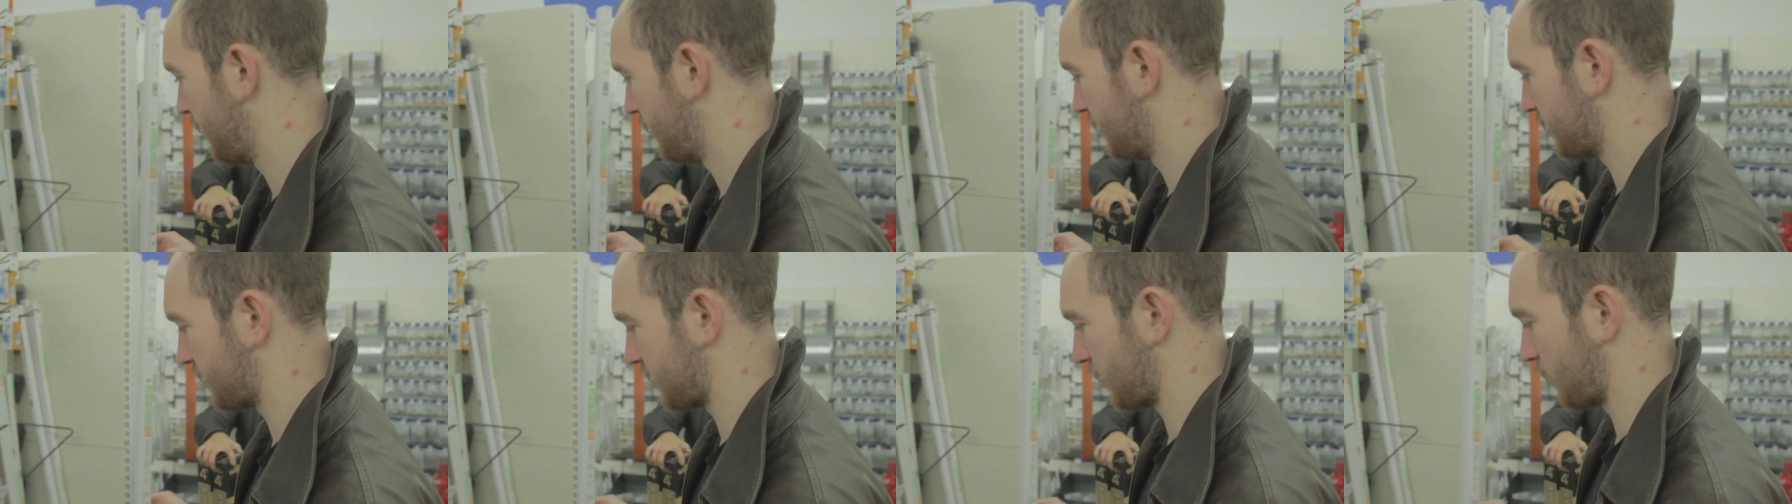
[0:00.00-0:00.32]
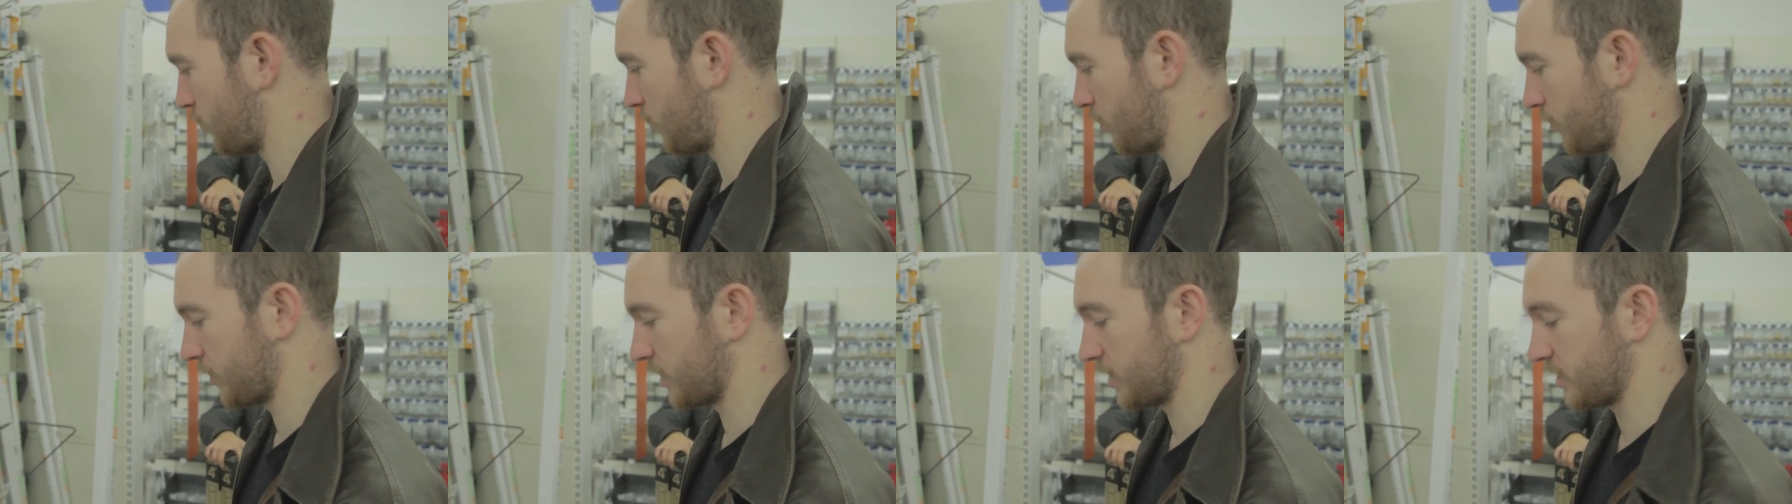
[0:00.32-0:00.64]
So
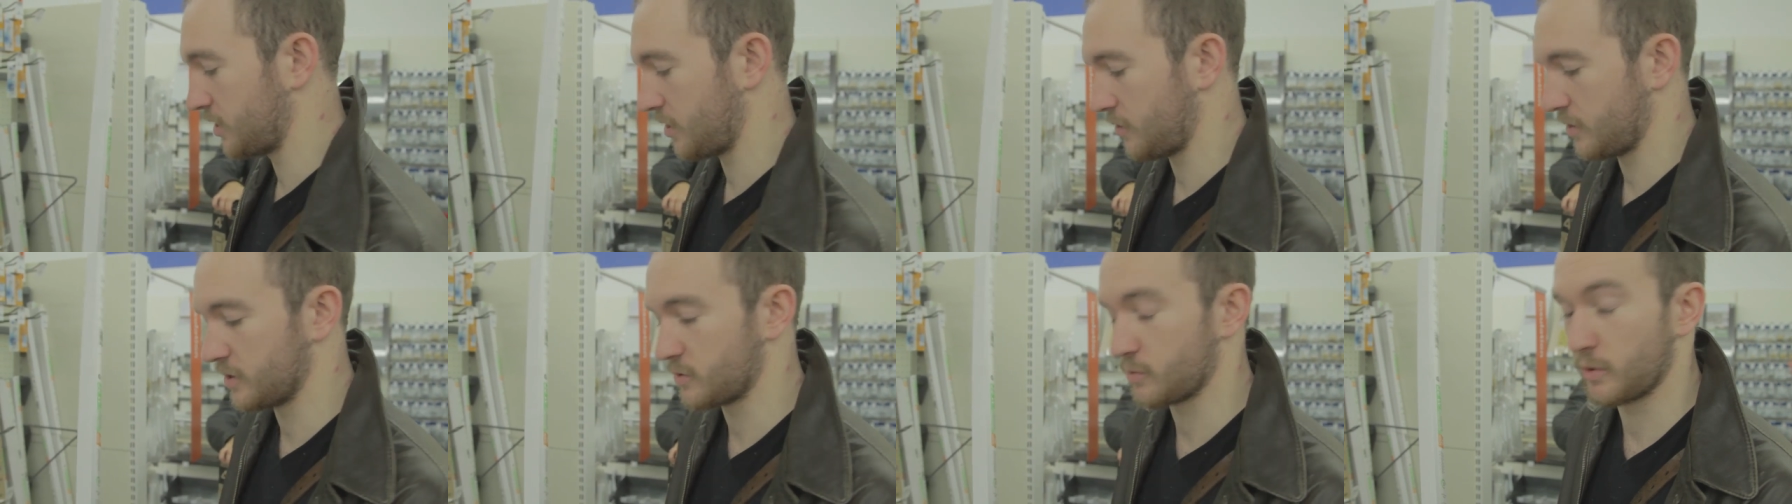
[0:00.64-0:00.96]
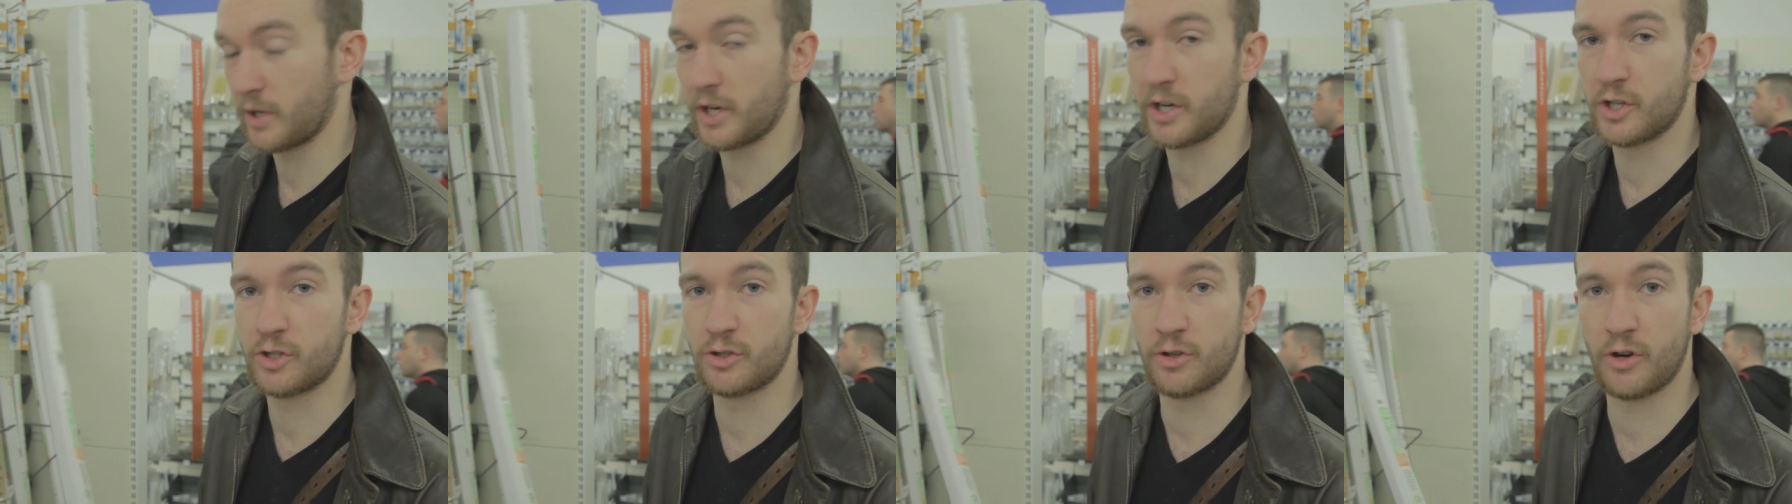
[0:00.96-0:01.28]
what we're going to do is we're
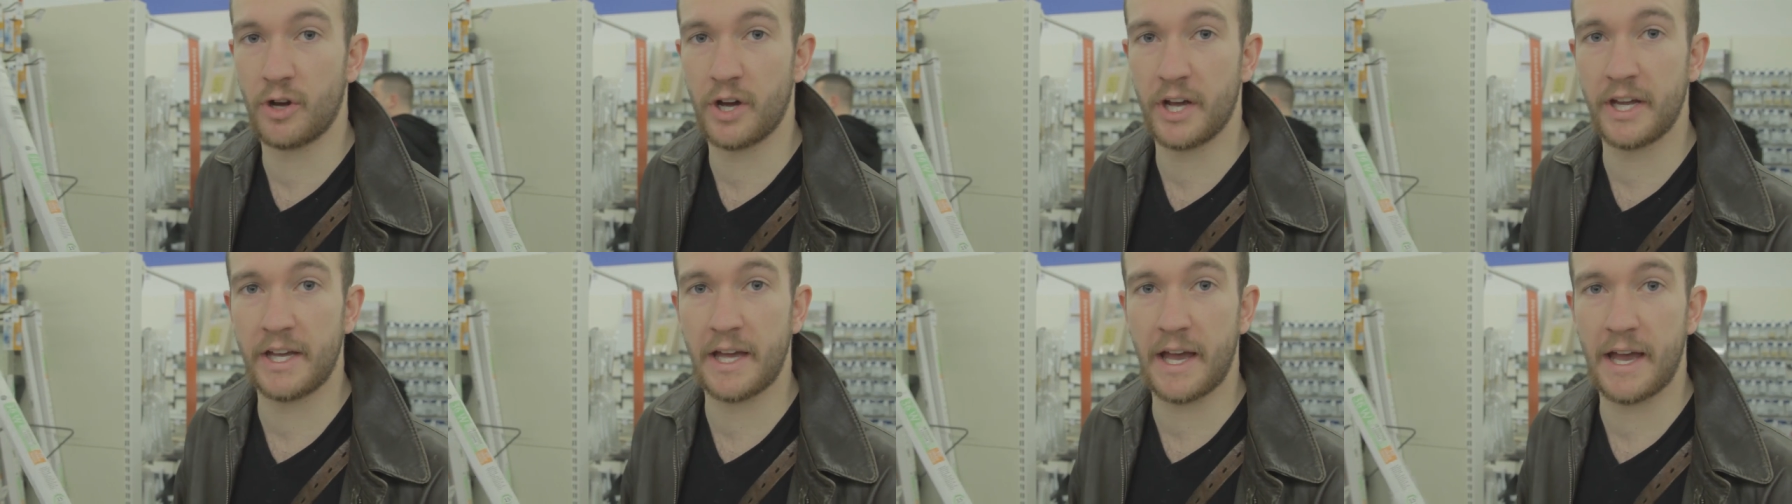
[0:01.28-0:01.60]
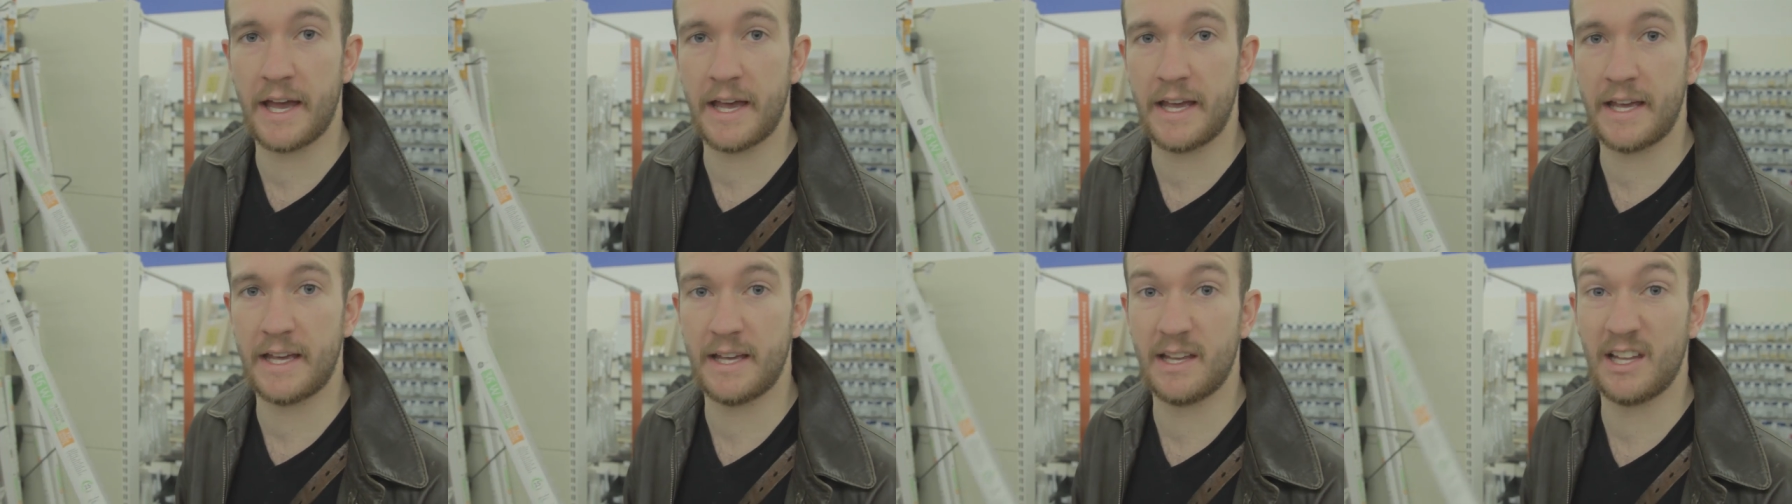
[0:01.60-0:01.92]
going to try
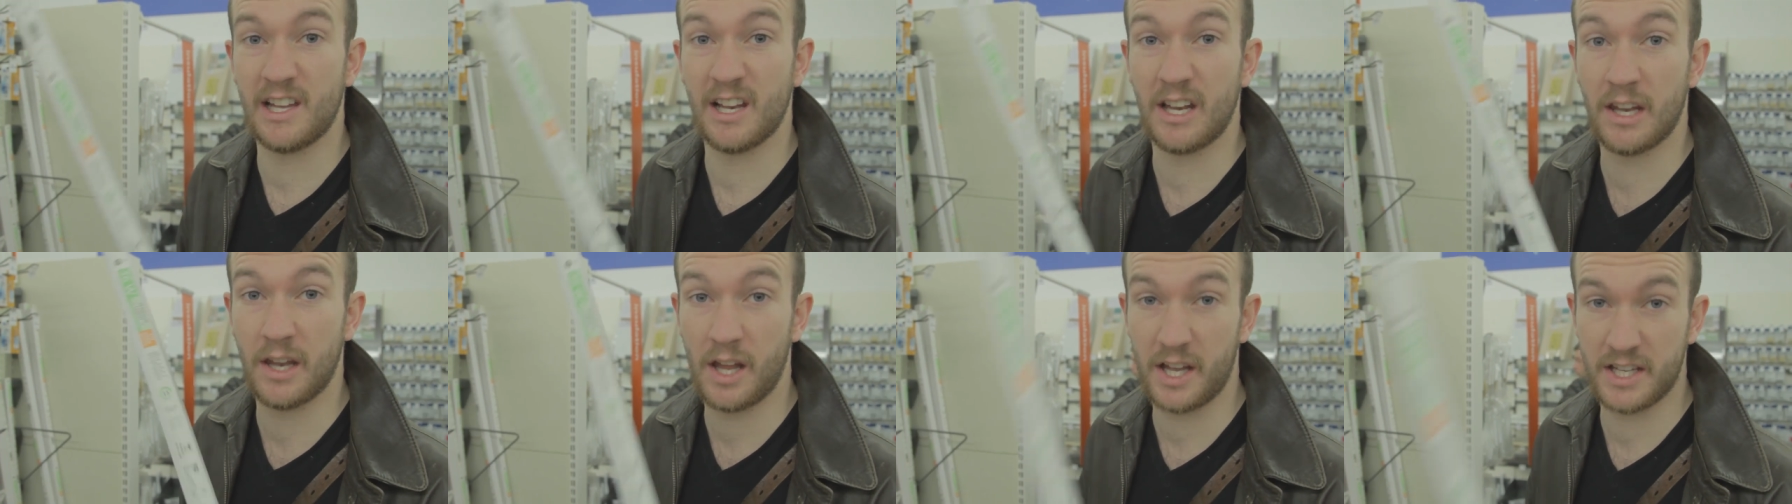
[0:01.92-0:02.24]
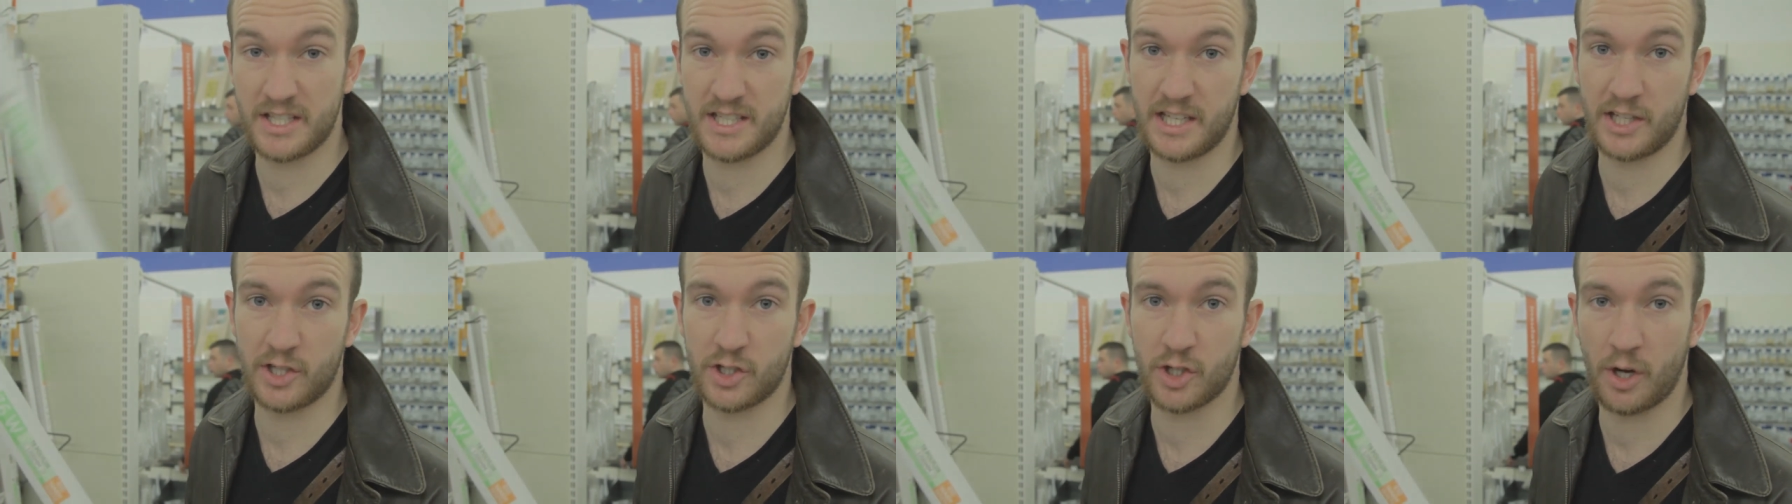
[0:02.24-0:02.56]
a
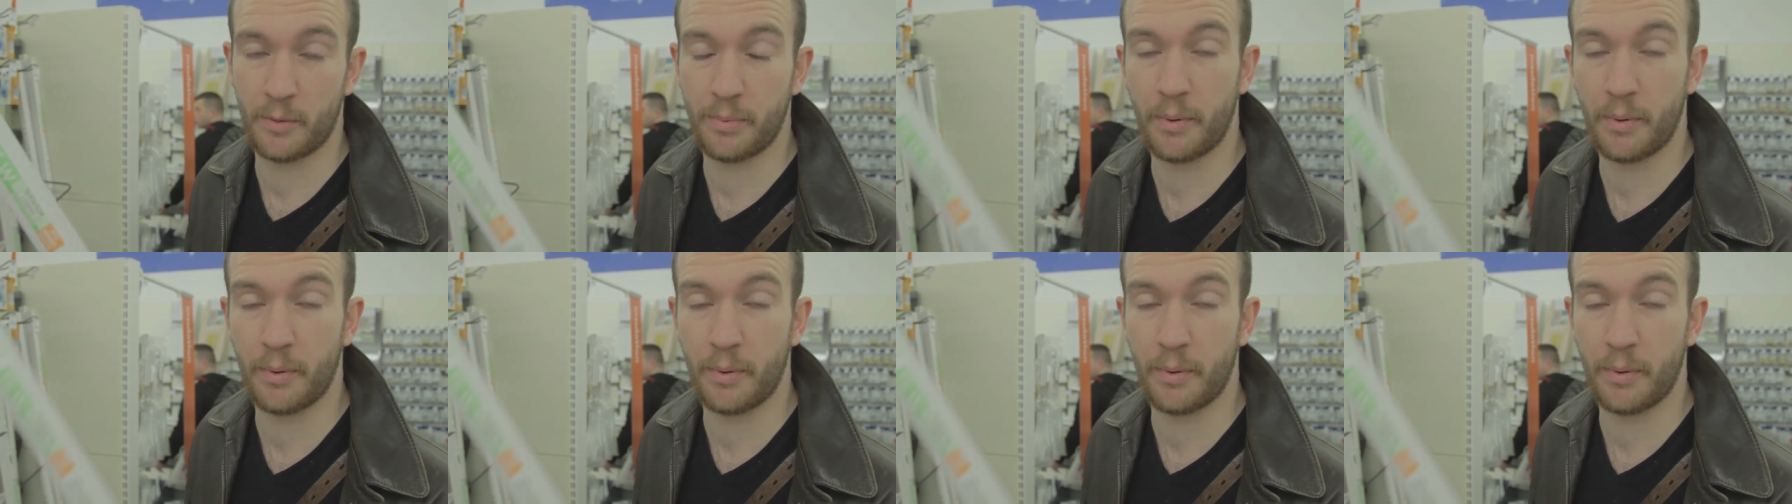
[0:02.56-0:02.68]
lighting shop,